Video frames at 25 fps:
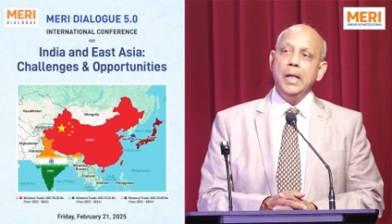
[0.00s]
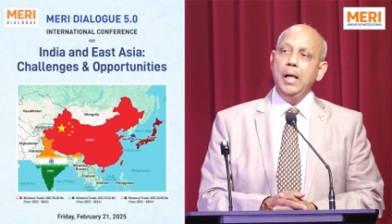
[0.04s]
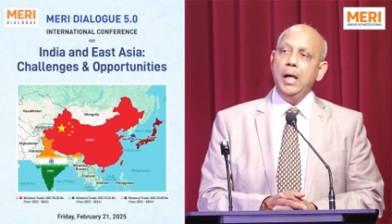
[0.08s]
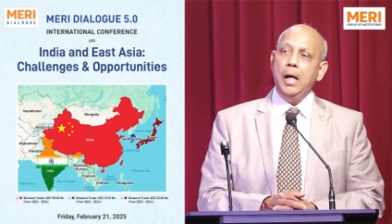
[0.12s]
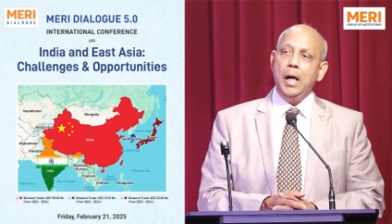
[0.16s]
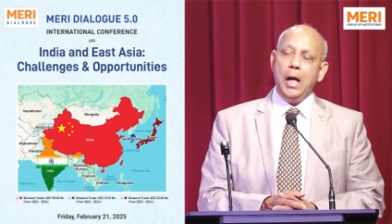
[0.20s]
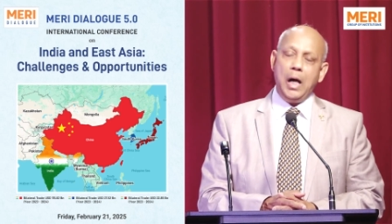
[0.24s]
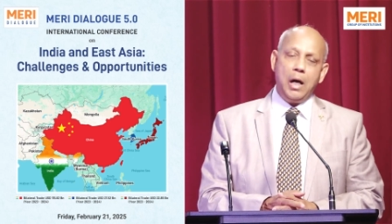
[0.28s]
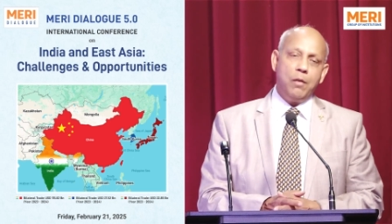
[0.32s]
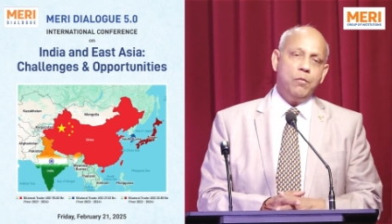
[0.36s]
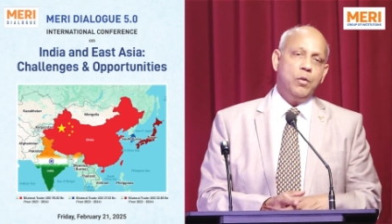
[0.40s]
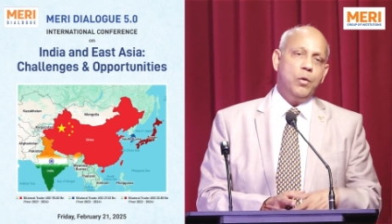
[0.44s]

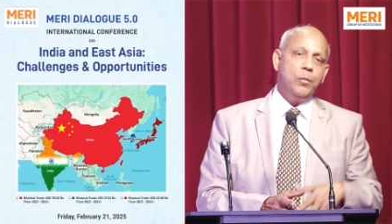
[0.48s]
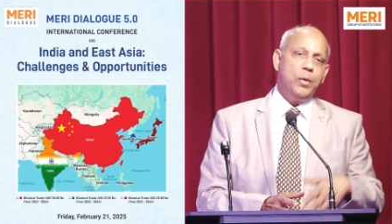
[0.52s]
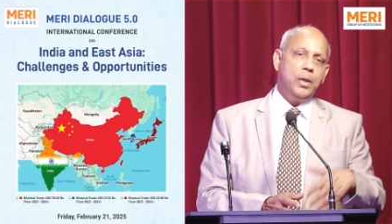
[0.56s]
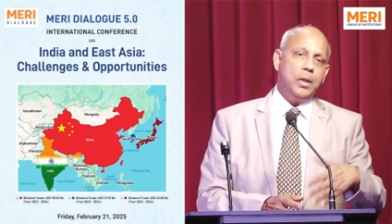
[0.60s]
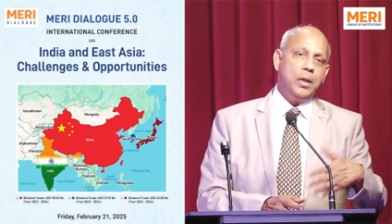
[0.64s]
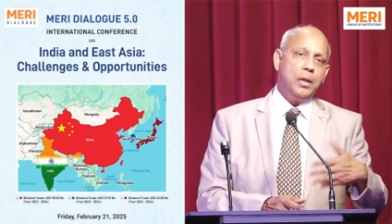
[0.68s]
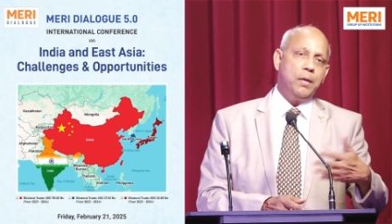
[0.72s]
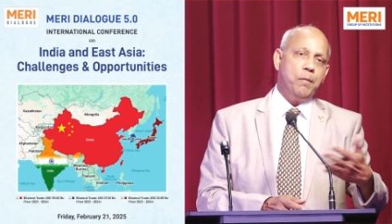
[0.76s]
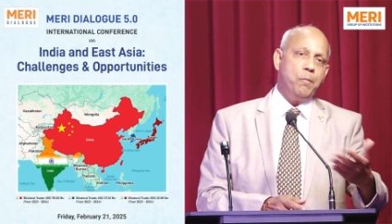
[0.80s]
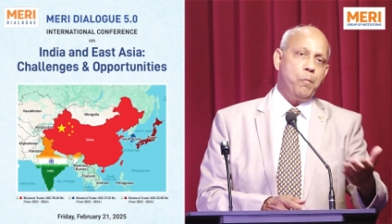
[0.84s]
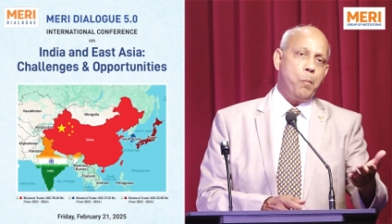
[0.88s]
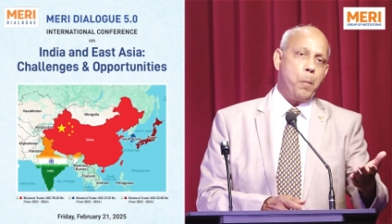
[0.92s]

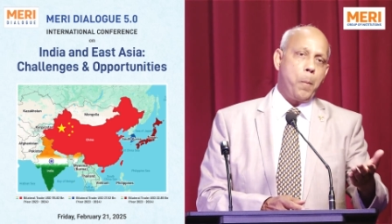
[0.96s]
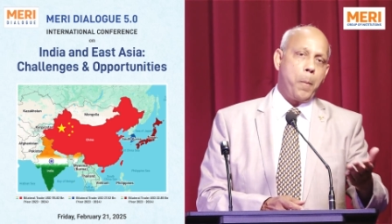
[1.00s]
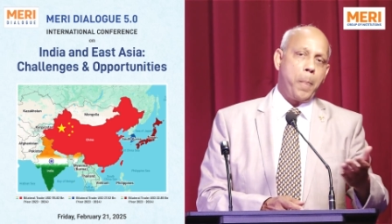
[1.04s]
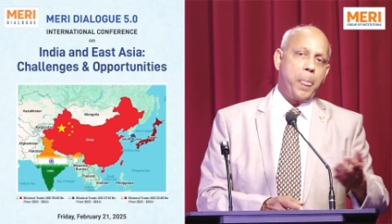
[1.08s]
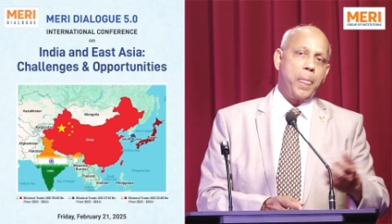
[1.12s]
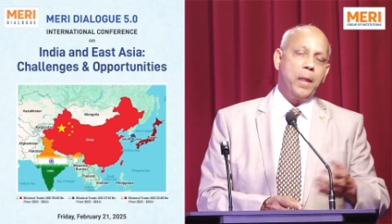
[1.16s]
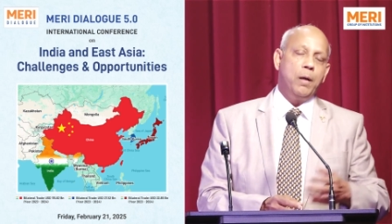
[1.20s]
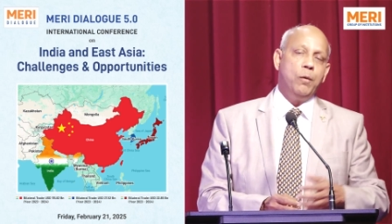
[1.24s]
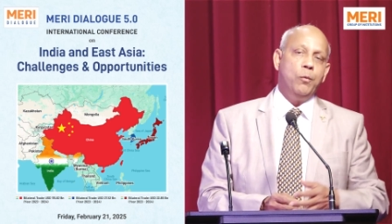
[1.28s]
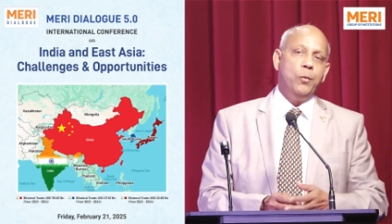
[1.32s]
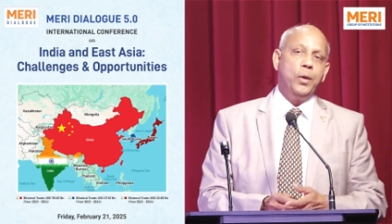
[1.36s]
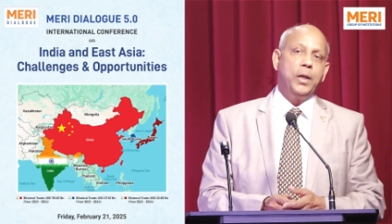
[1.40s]
However,
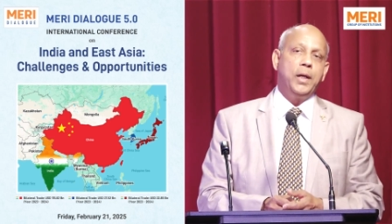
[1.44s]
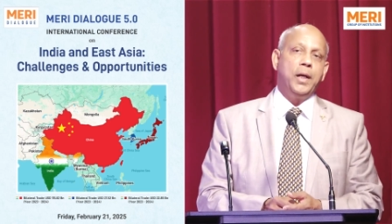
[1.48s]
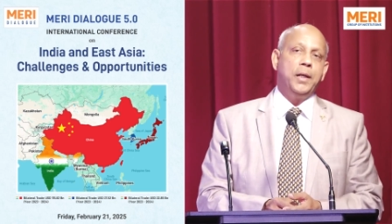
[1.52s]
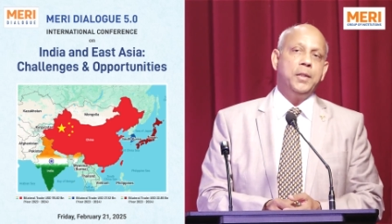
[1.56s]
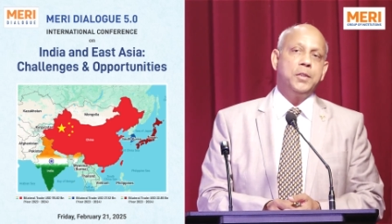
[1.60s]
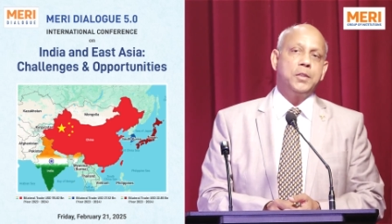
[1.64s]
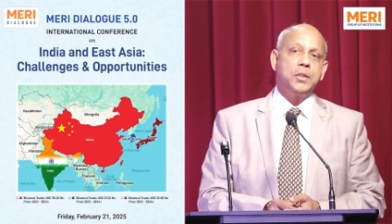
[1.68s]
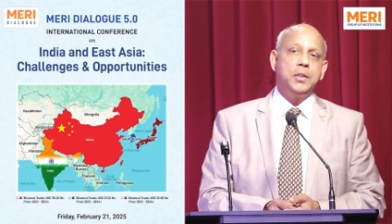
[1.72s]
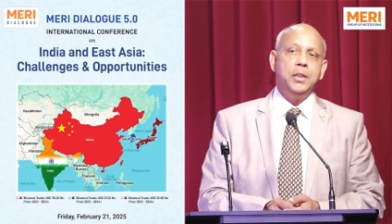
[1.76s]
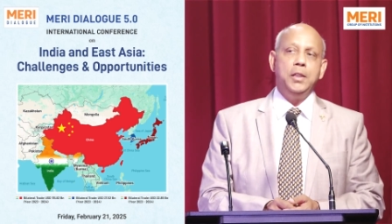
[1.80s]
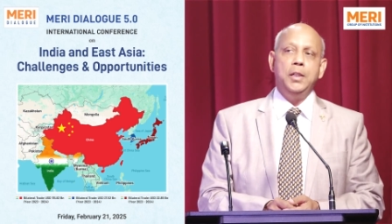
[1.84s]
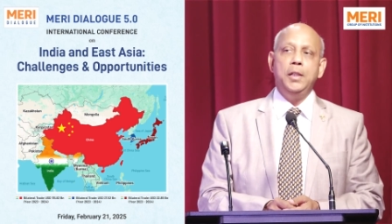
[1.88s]
we can
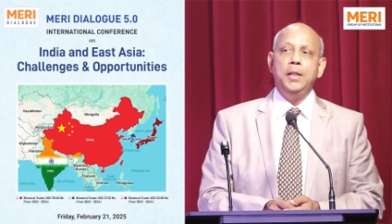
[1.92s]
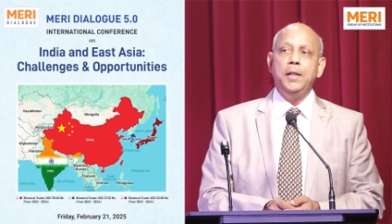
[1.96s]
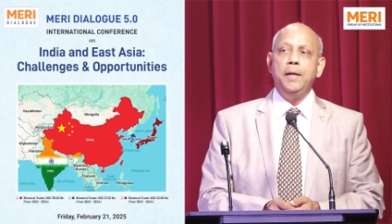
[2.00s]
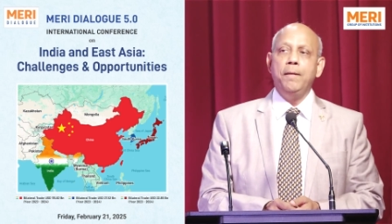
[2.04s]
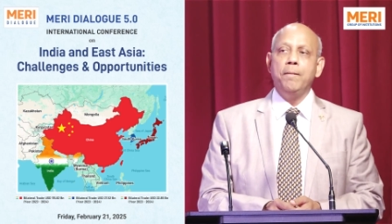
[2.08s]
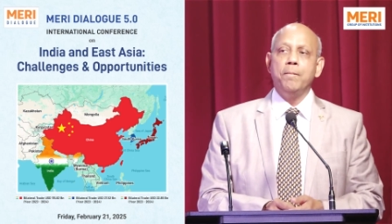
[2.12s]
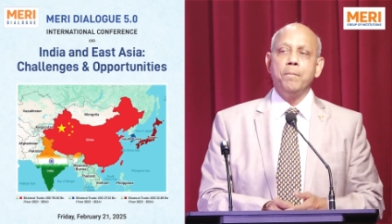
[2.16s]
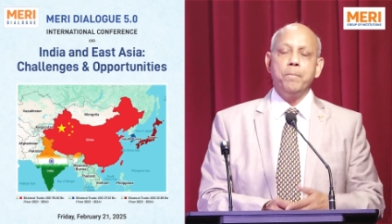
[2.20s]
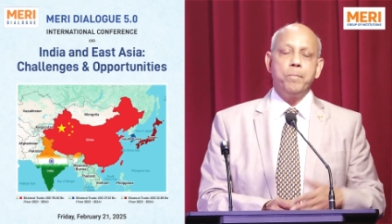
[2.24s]
see